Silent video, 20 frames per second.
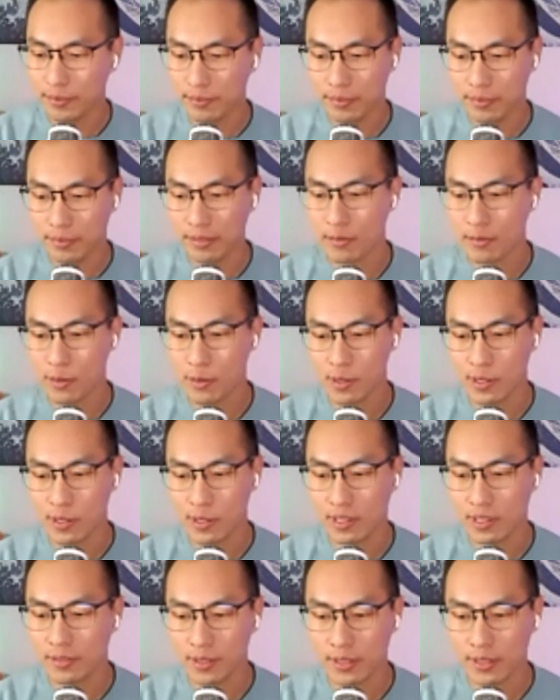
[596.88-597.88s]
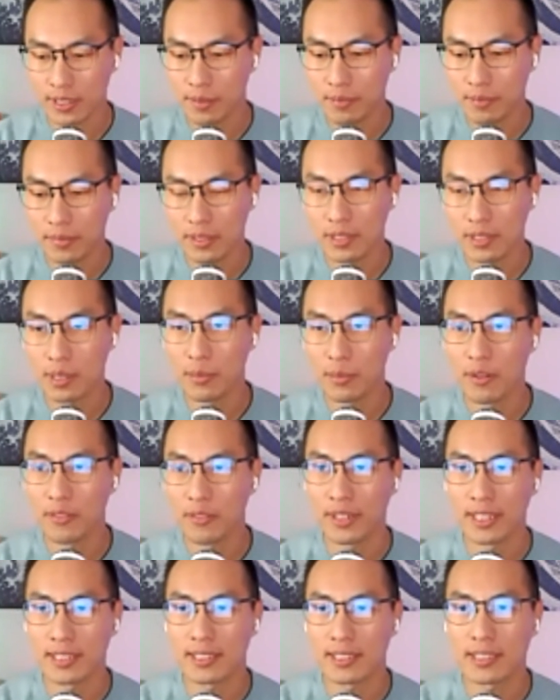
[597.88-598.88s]
But for some of
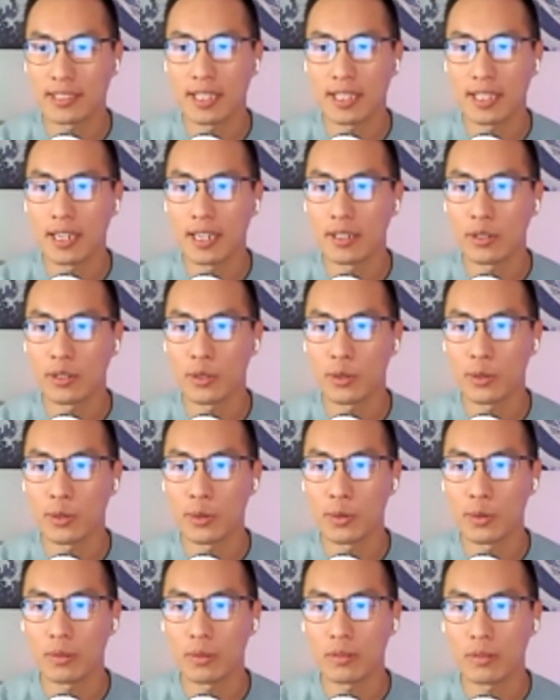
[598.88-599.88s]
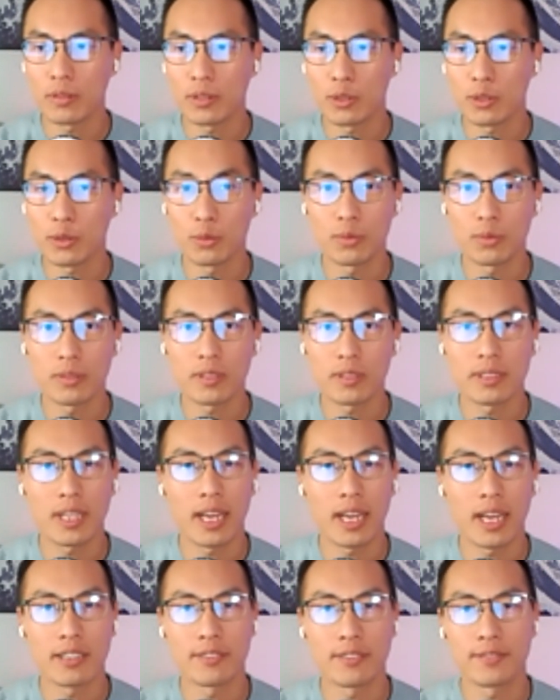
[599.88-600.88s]
us who
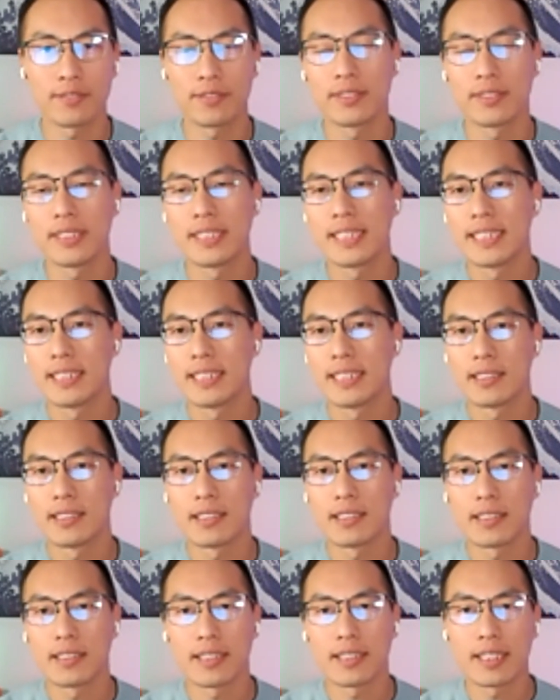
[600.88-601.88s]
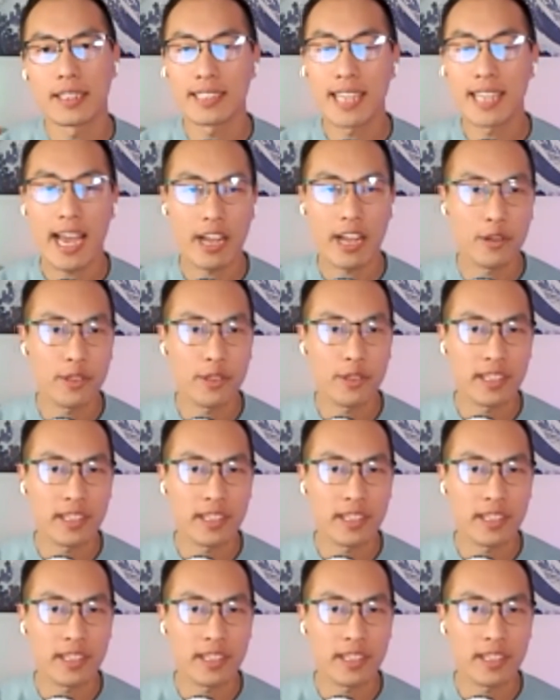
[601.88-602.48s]
kind of tackle things